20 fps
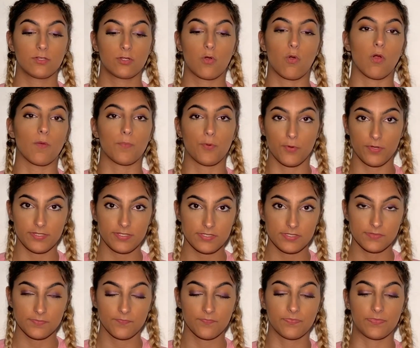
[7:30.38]
core
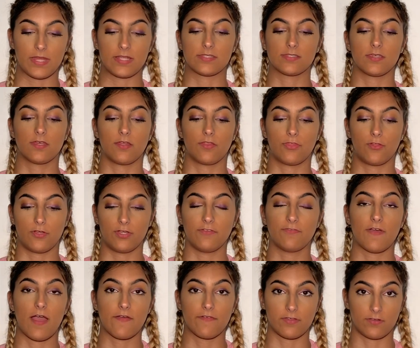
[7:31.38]
points, that's a
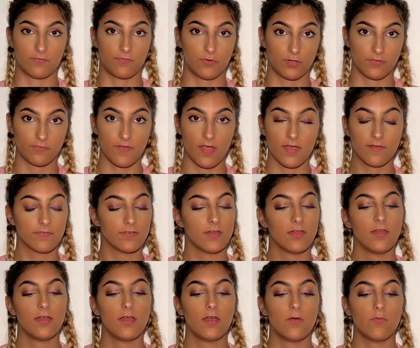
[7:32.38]
35 out of 45,
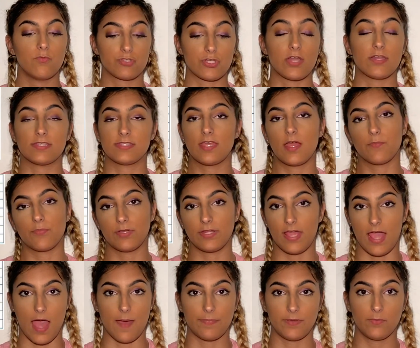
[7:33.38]
which honestly I'm pretty
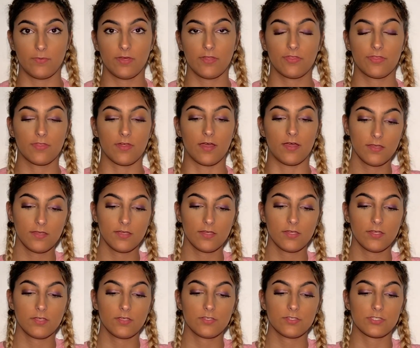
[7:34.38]
happy with.
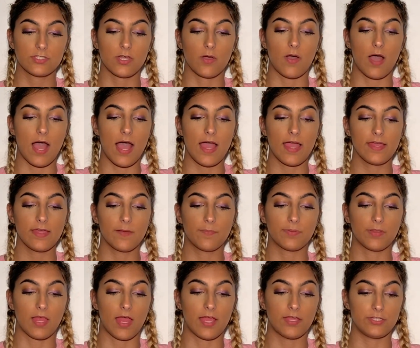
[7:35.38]
So I
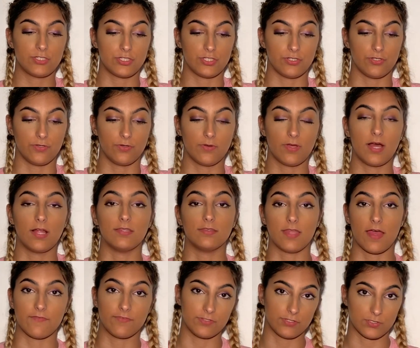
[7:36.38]
applied to
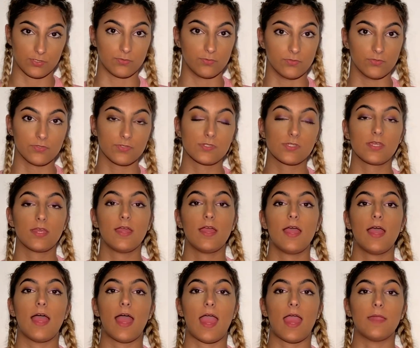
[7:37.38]
11 schools.
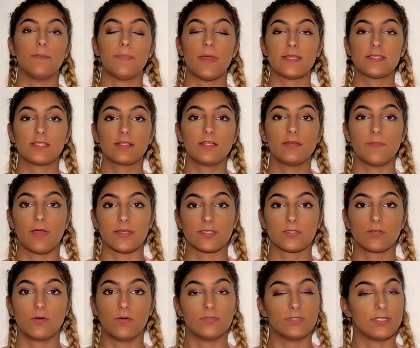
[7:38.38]
And basically my
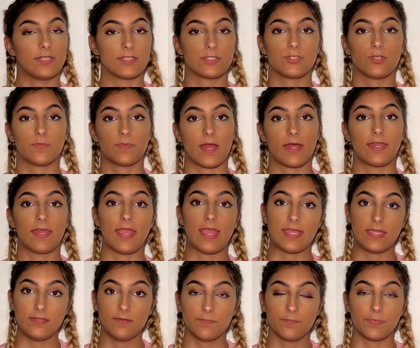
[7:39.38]
school only lets you apply to
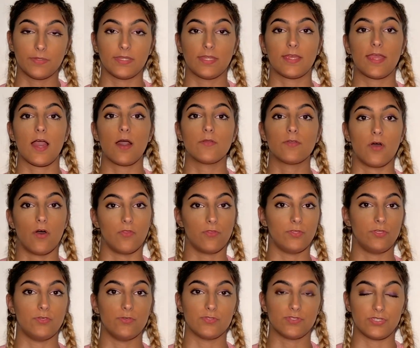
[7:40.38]
8, but they count all the
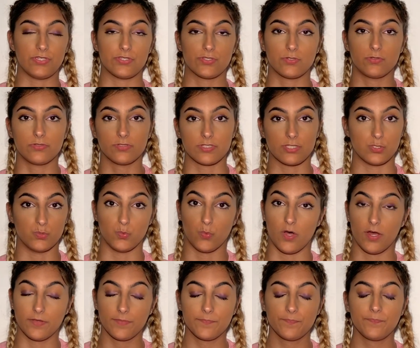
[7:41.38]
UC schools as
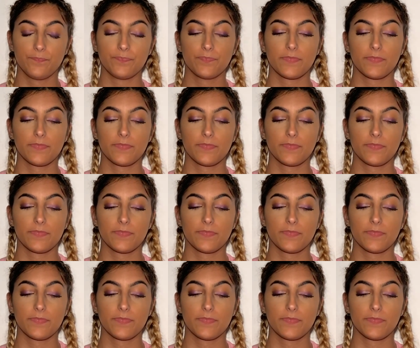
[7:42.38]
1.